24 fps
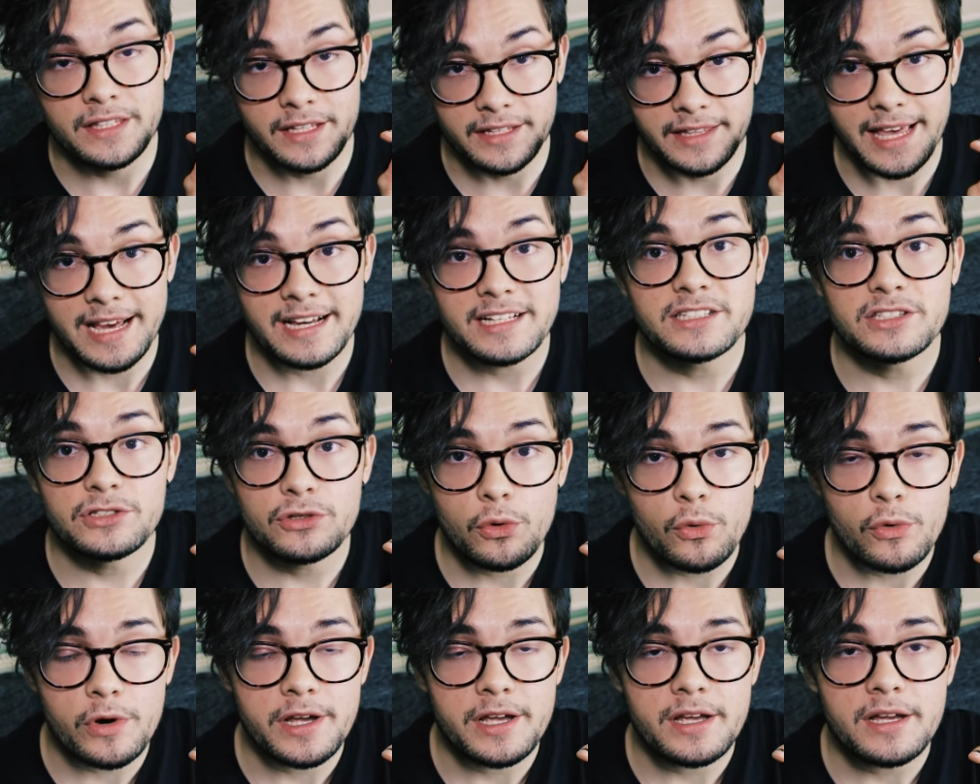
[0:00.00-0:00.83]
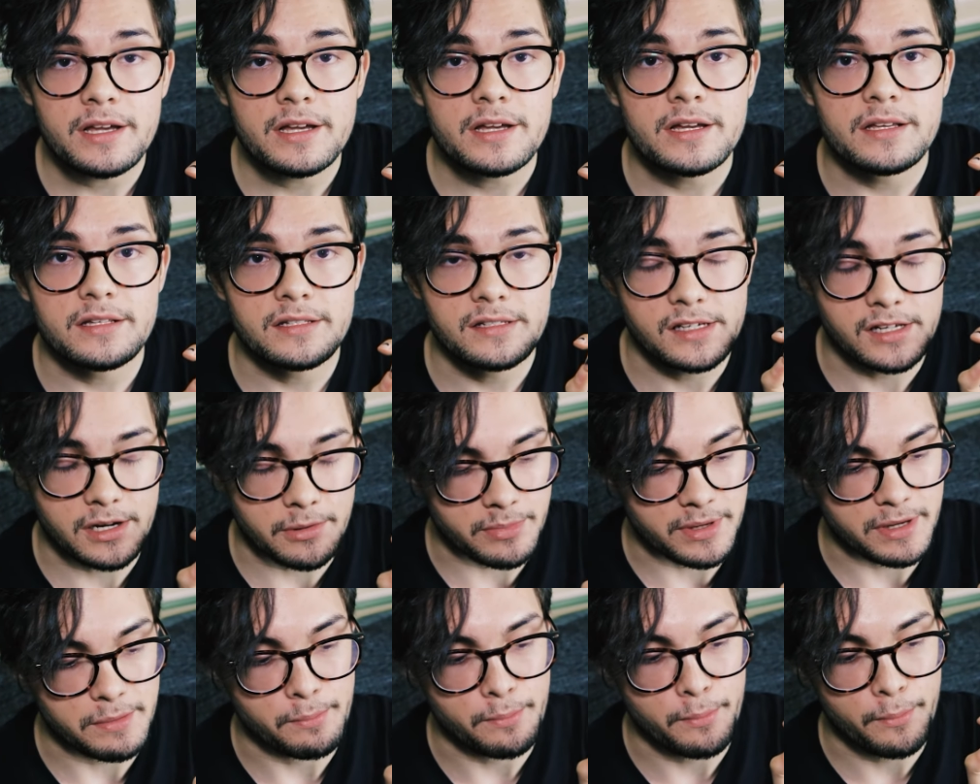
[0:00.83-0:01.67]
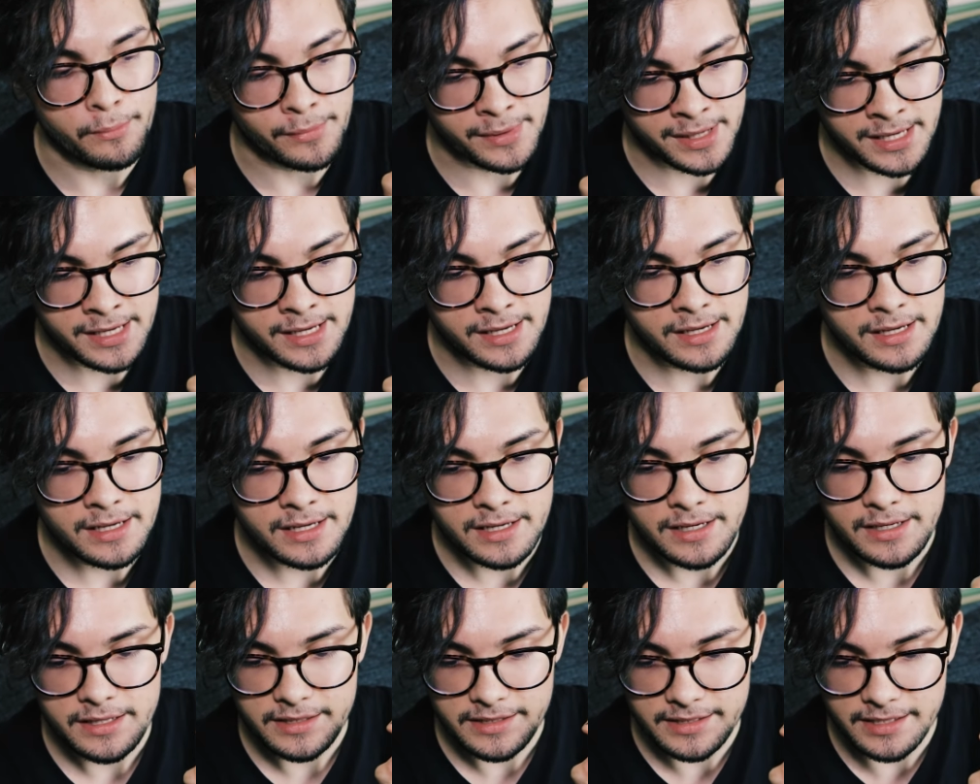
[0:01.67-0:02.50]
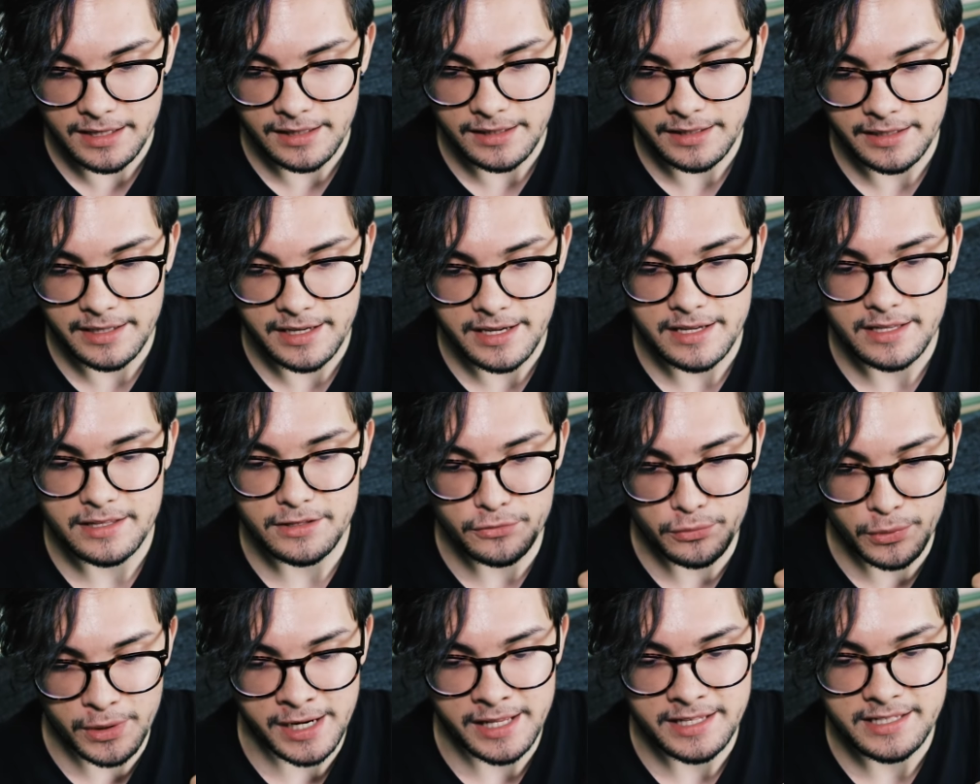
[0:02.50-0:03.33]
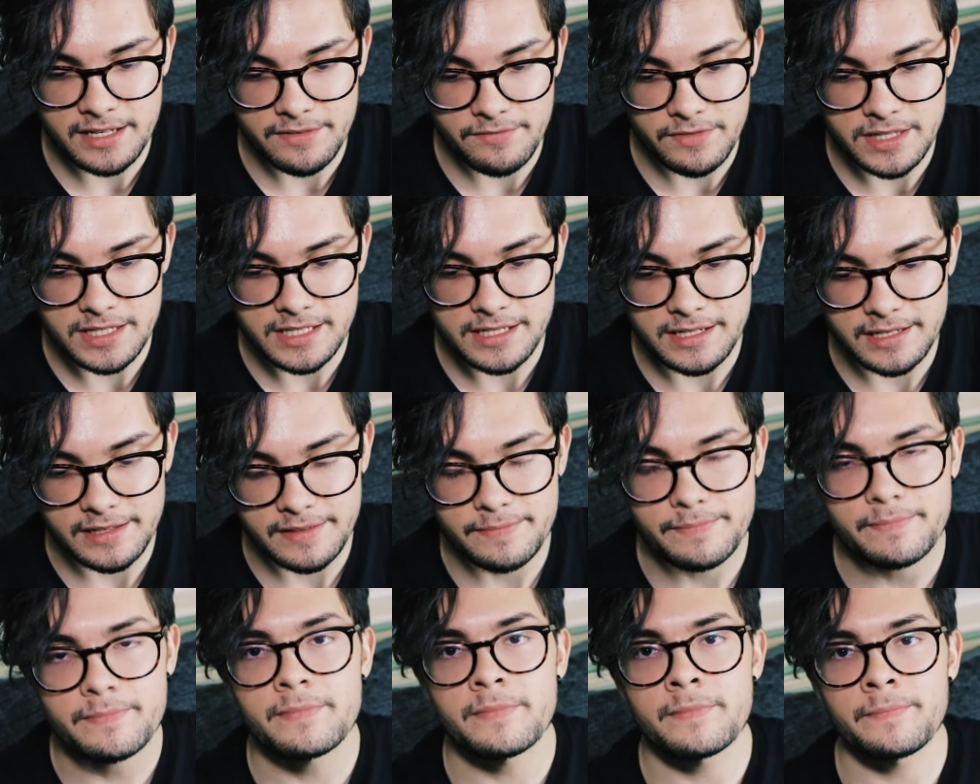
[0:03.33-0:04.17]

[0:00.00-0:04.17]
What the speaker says: The next story is gonna be me telling it in 2017.